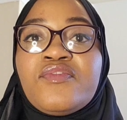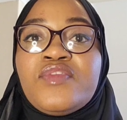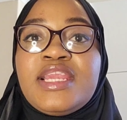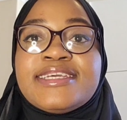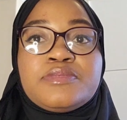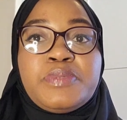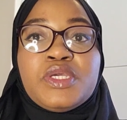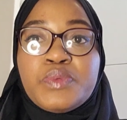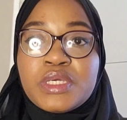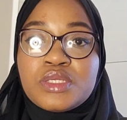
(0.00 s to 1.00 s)
have less
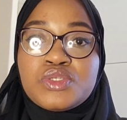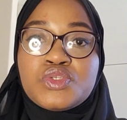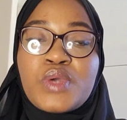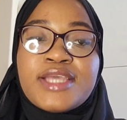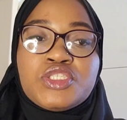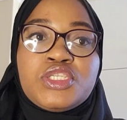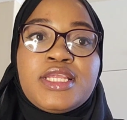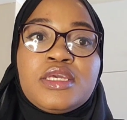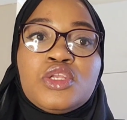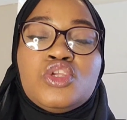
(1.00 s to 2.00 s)
periods to
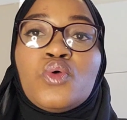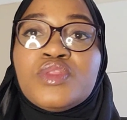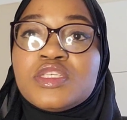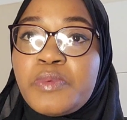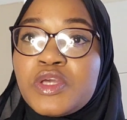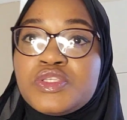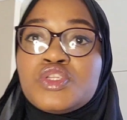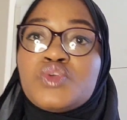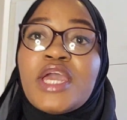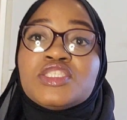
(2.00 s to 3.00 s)
actually know this
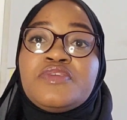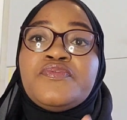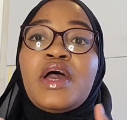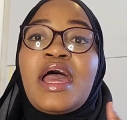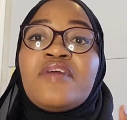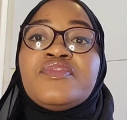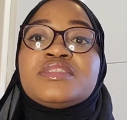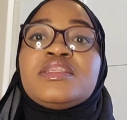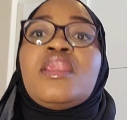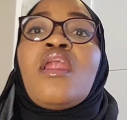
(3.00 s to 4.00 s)
person, to actually have
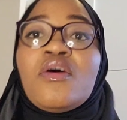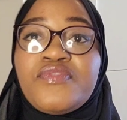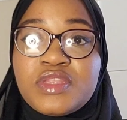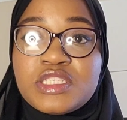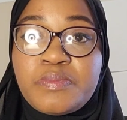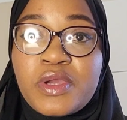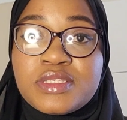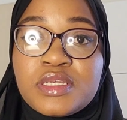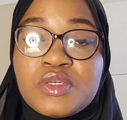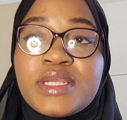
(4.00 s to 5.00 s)
this love for this
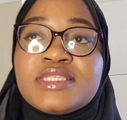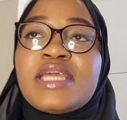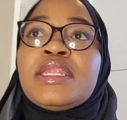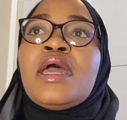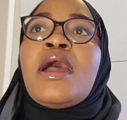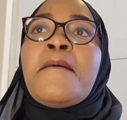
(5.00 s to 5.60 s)
person. You understand?